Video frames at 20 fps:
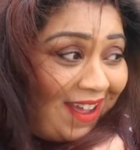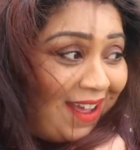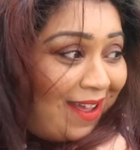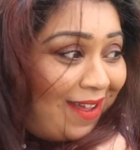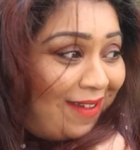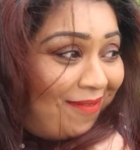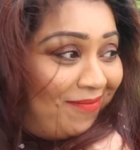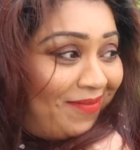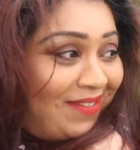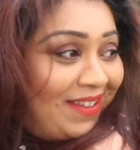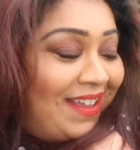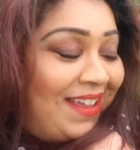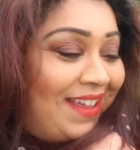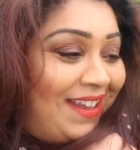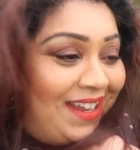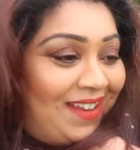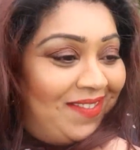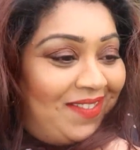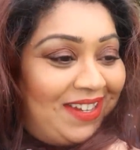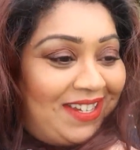
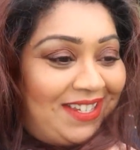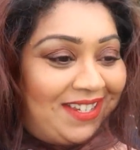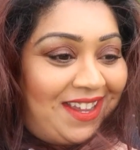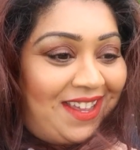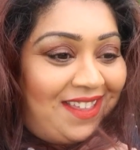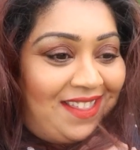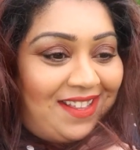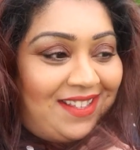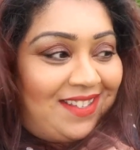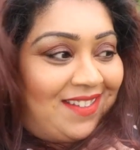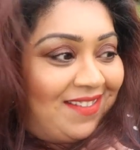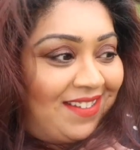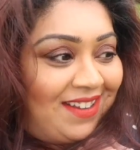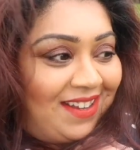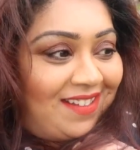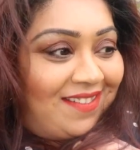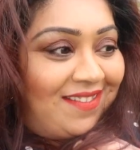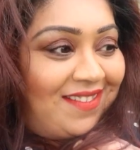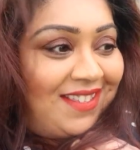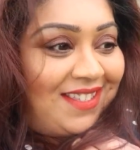Let me show you these
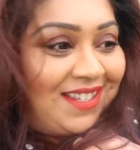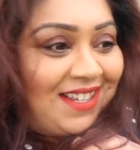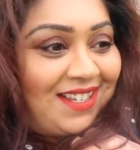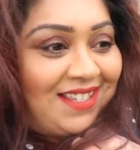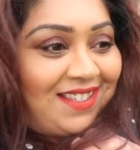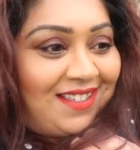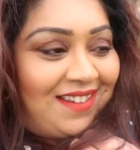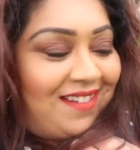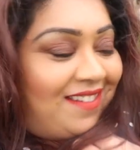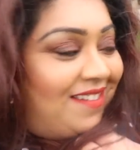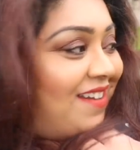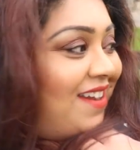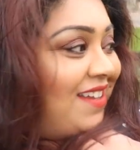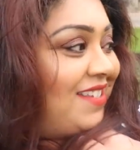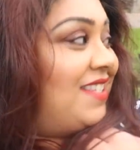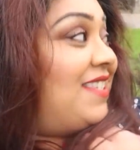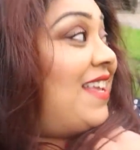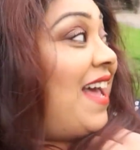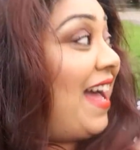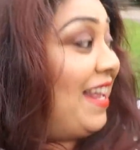grounds. They're so
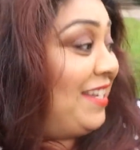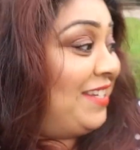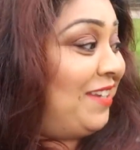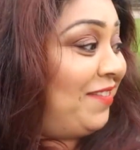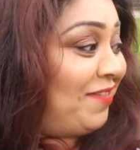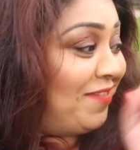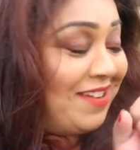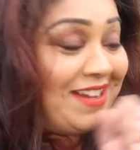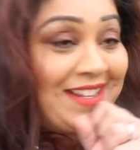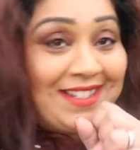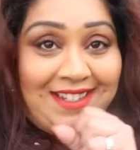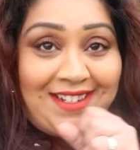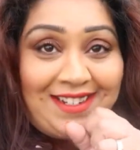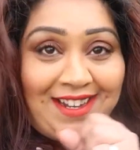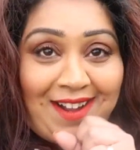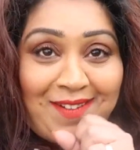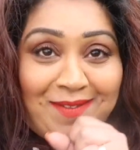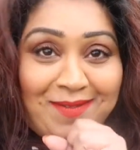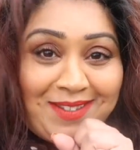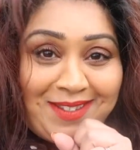nice. It's actually freezing
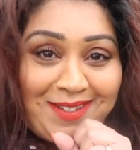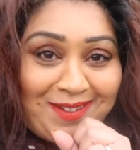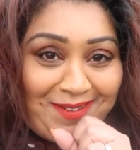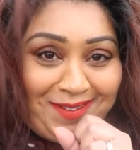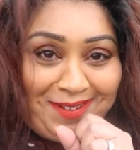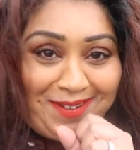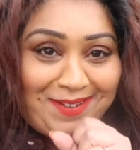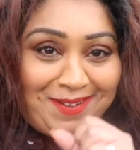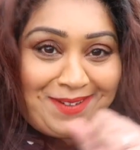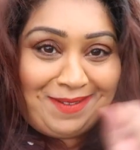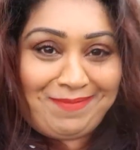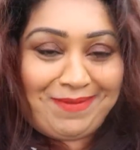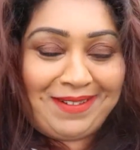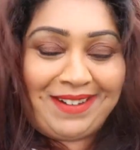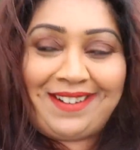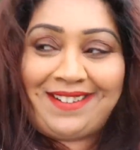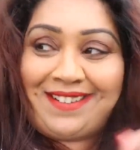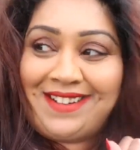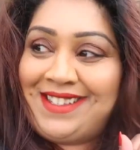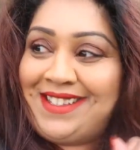now. I'm so cold,
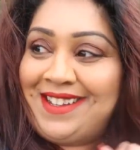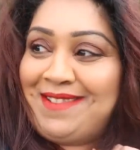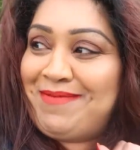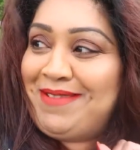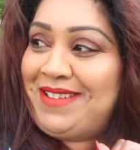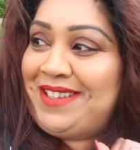but oh, it's so